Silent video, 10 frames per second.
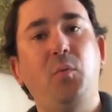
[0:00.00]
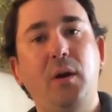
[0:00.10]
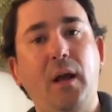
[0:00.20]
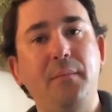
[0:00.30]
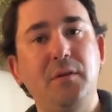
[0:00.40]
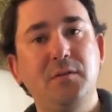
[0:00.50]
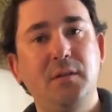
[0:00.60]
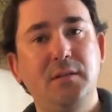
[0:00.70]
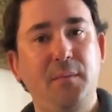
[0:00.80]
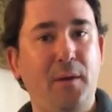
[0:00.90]
what I'm
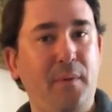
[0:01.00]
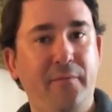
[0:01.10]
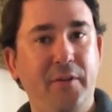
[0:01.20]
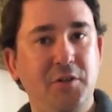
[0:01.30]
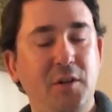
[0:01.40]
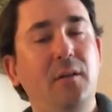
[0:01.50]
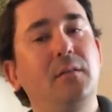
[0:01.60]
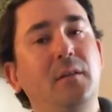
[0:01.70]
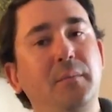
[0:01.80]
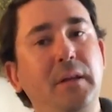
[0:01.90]
using to make my fishing a
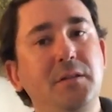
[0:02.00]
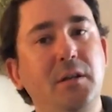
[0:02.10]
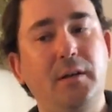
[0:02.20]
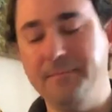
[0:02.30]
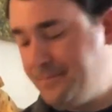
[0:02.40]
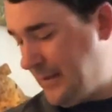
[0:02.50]
little bit easier.